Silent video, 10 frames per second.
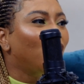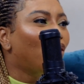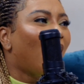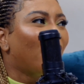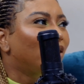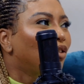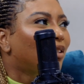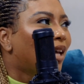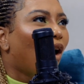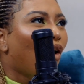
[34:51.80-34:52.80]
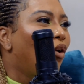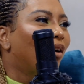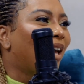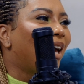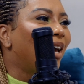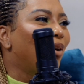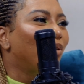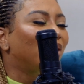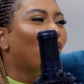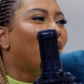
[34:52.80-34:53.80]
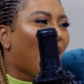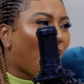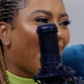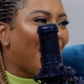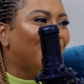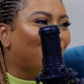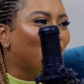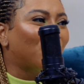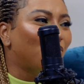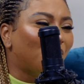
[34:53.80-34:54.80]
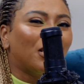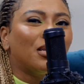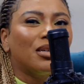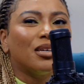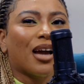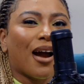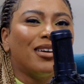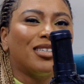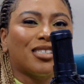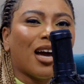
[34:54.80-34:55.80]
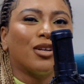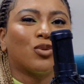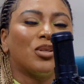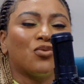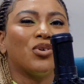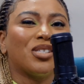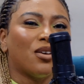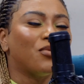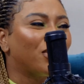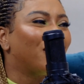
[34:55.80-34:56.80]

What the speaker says: You know how it's not that, it's on our head. We should be carrying the child 24/7.